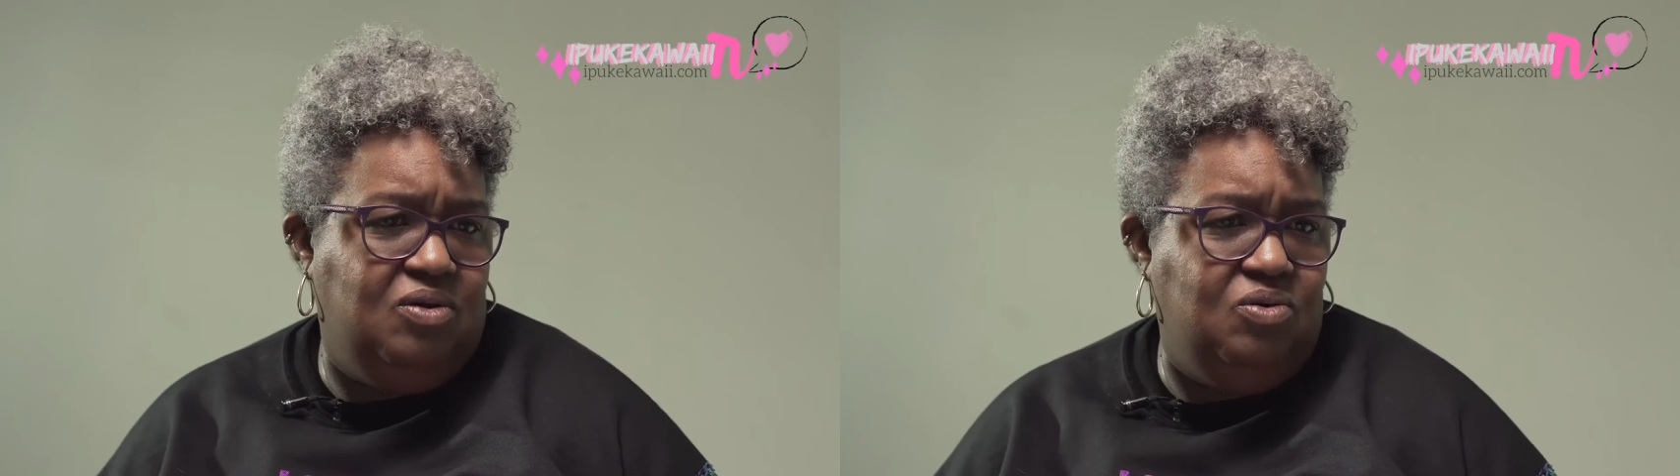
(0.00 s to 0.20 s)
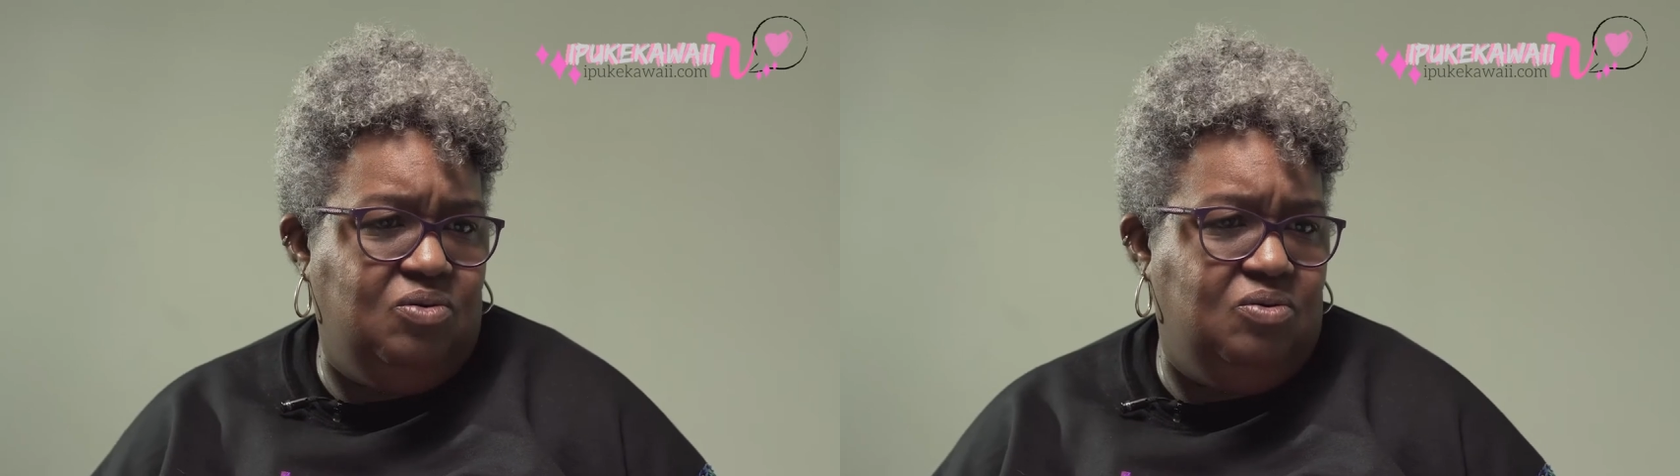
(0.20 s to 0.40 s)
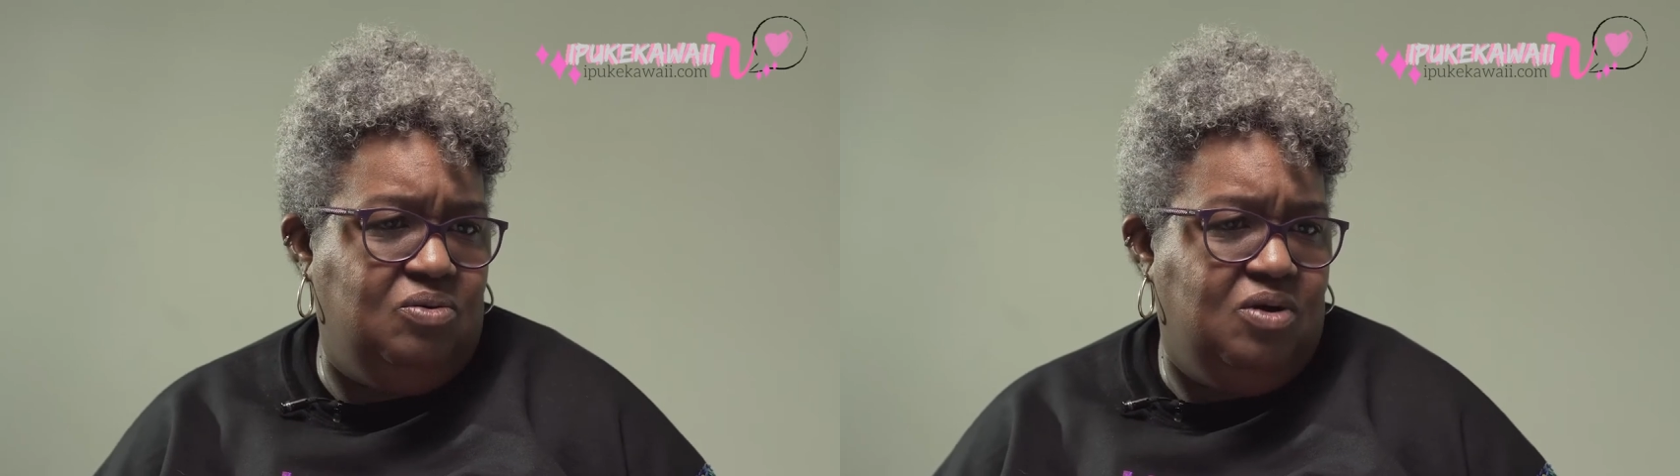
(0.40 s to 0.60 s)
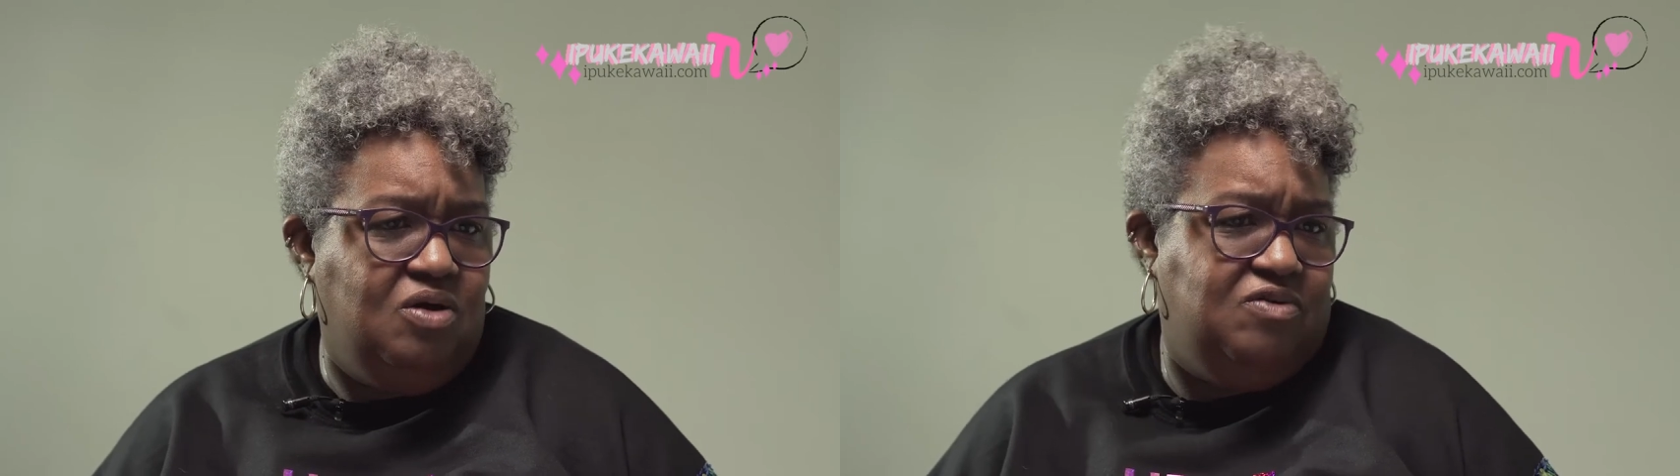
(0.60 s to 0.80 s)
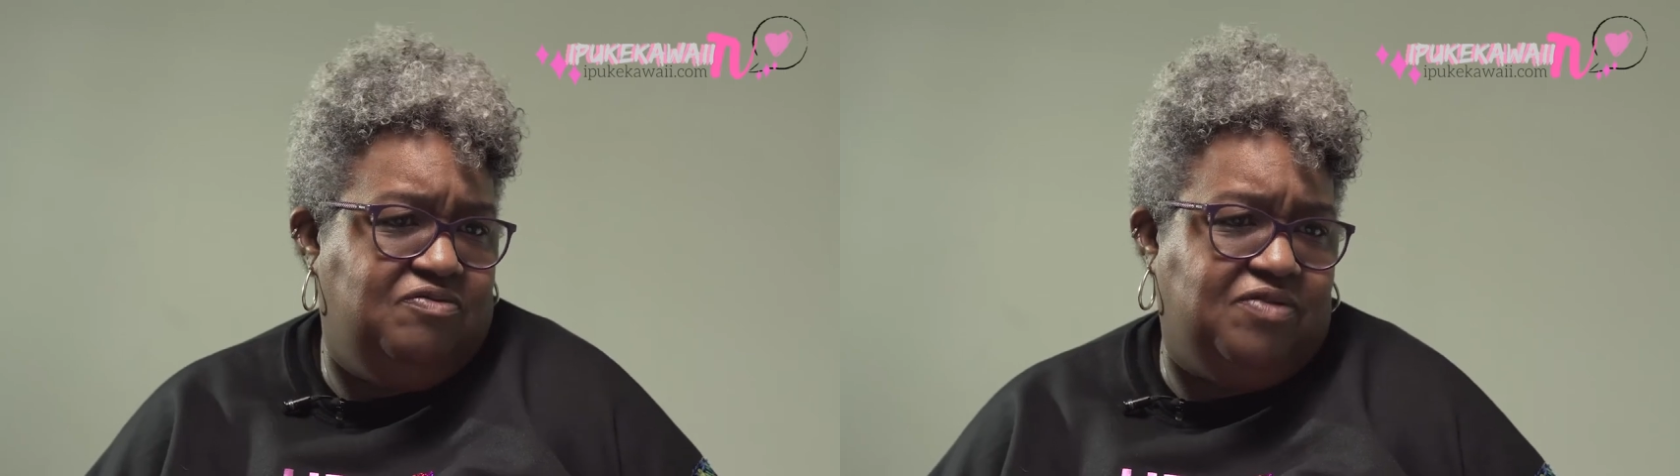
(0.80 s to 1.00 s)
who
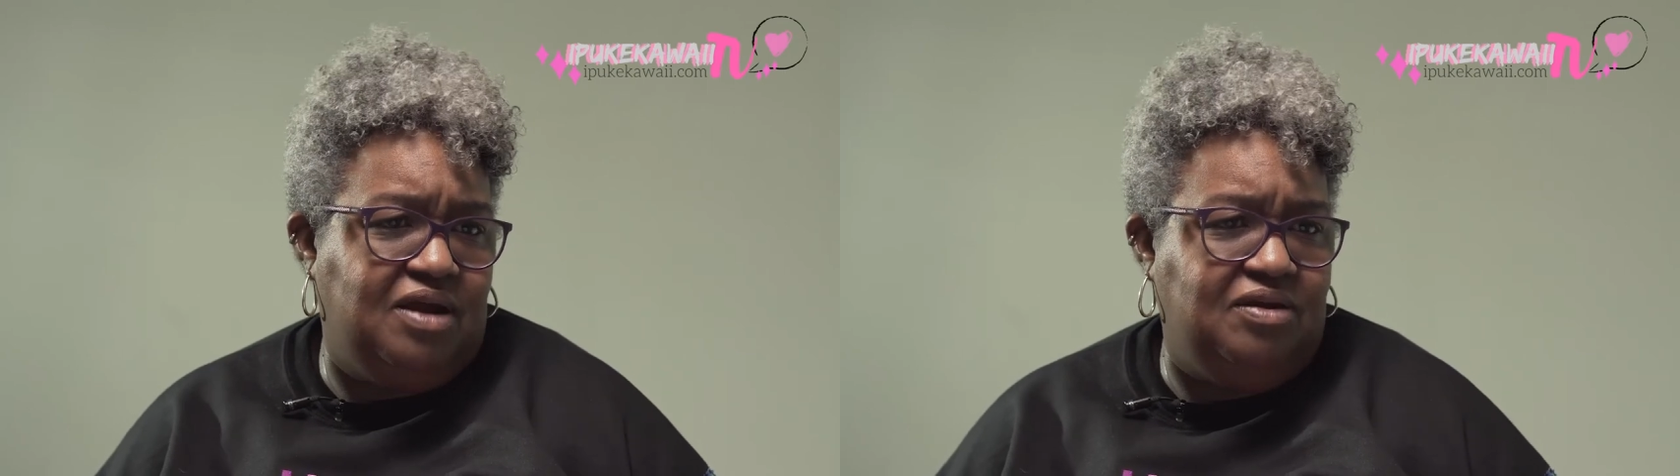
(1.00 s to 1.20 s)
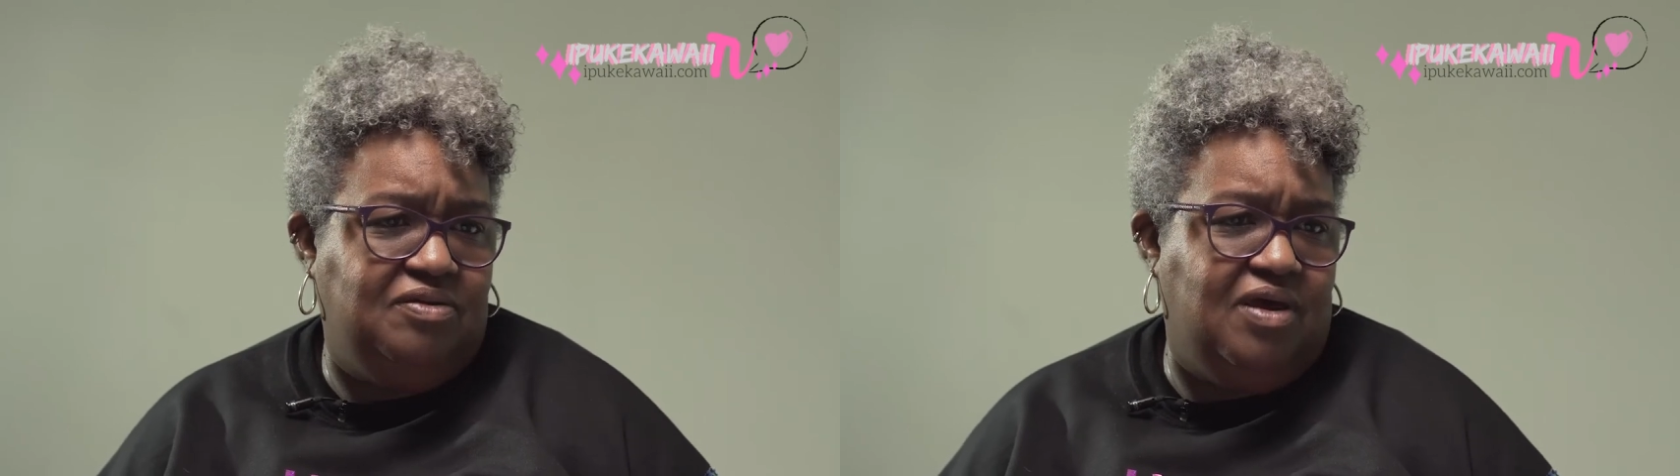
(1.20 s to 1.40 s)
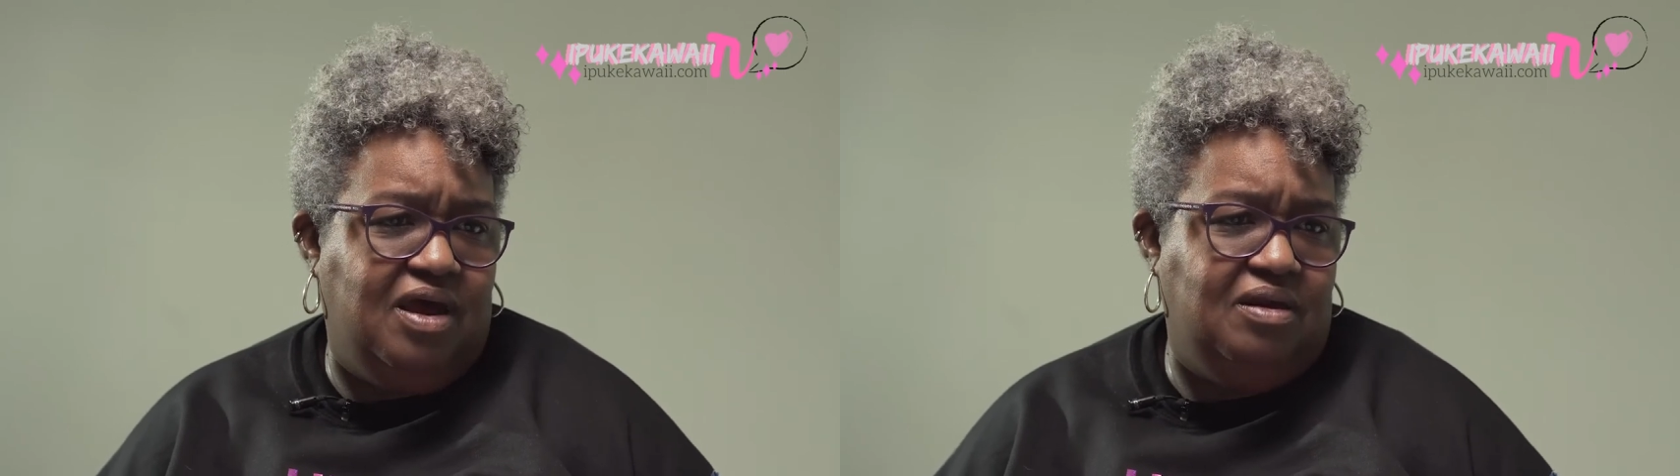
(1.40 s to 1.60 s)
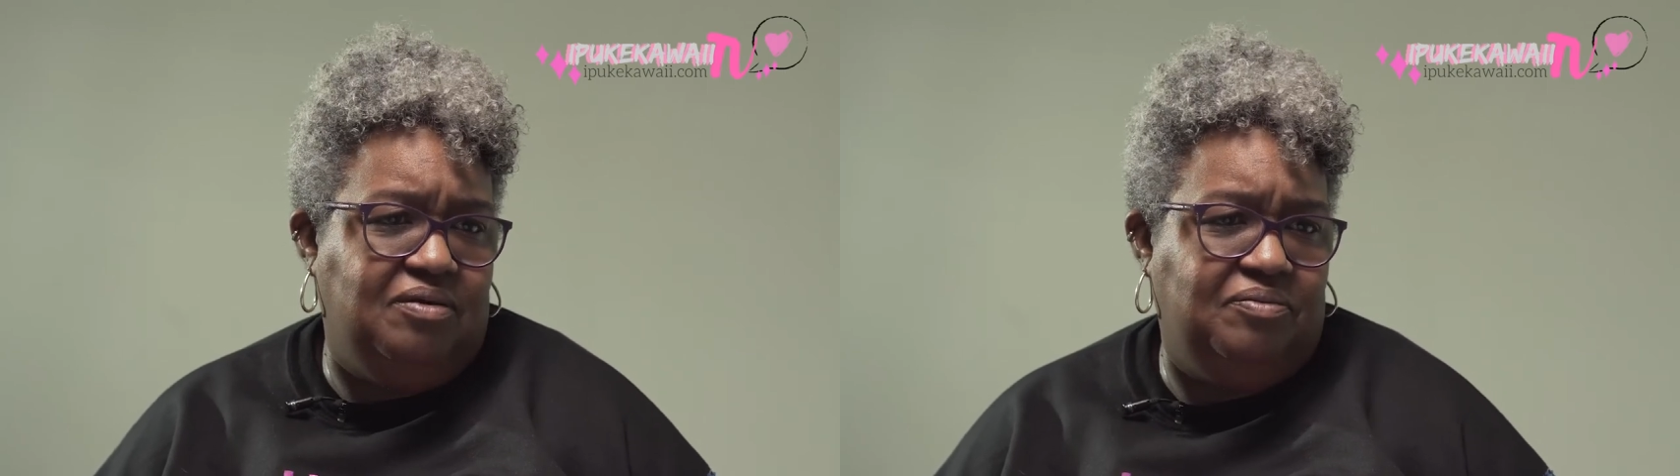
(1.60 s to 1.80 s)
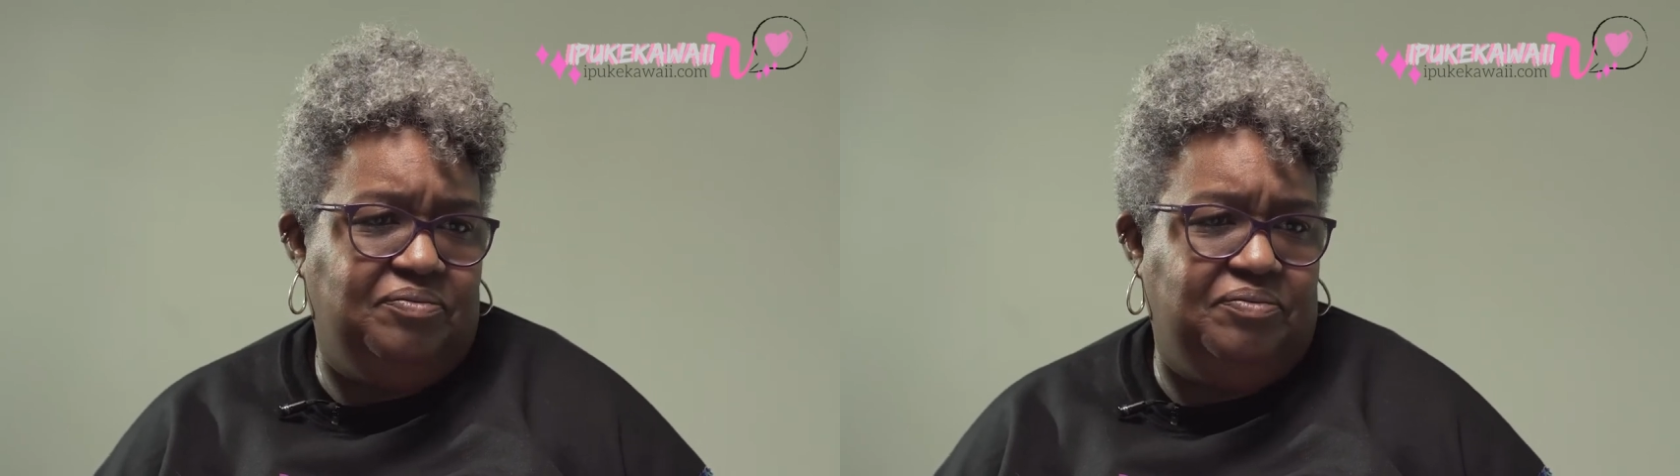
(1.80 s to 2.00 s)
reflected that.